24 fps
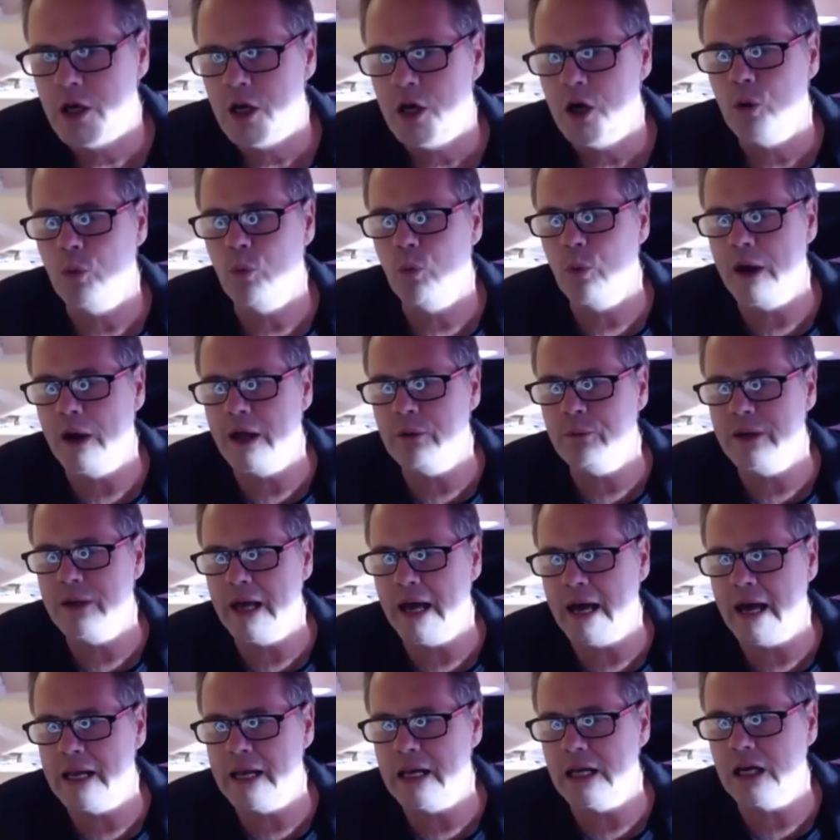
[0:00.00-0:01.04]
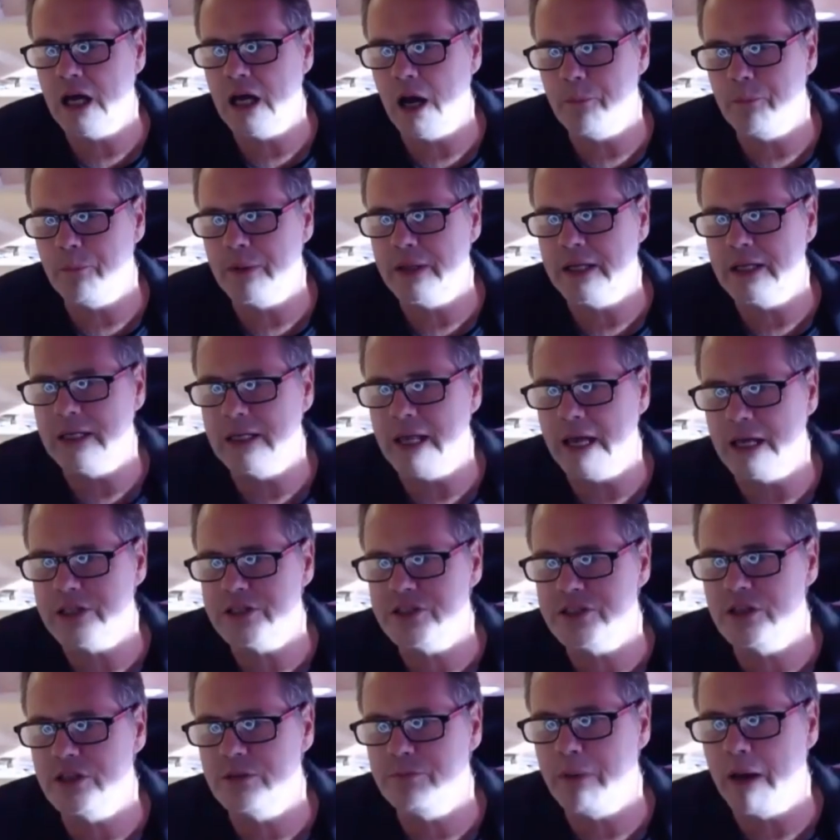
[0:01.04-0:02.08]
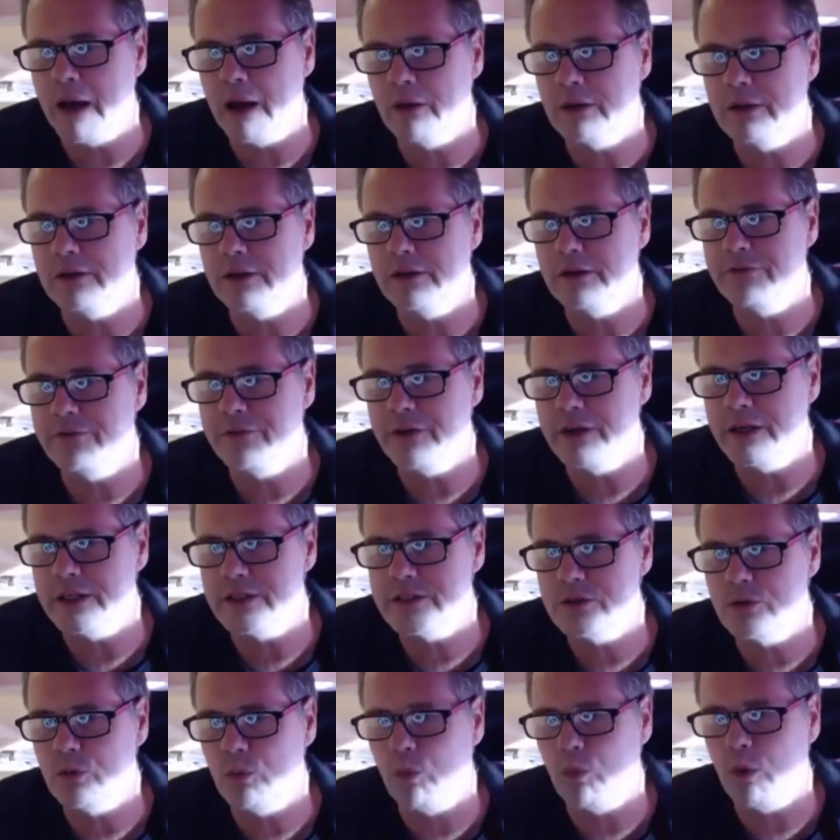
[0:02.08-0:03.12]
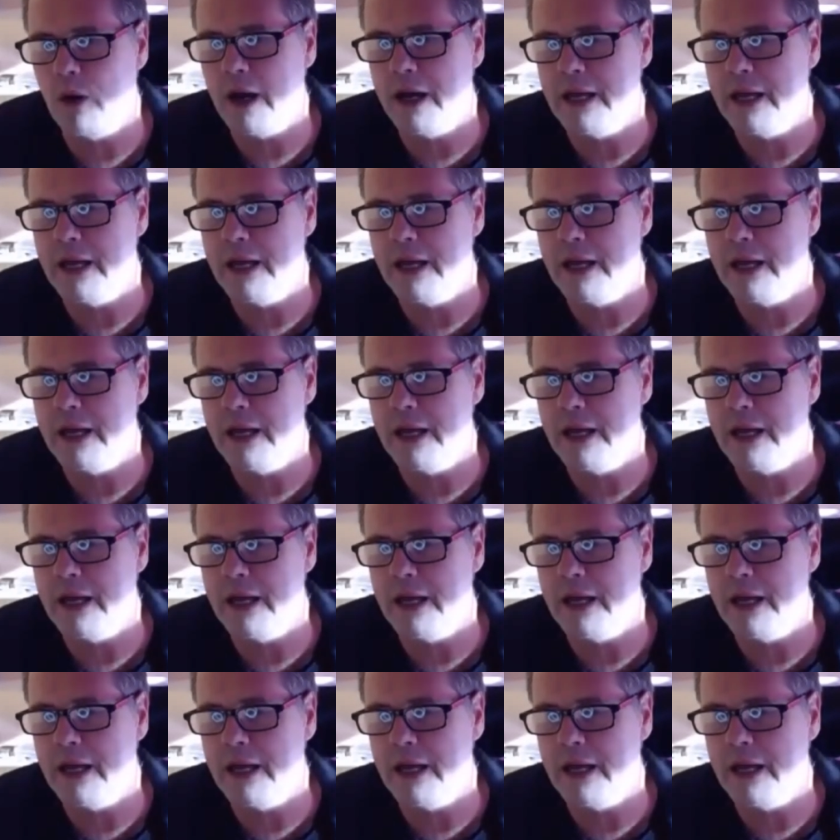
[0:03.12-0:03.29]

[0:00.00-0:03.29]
When we add a coupling next to the Palpheus, why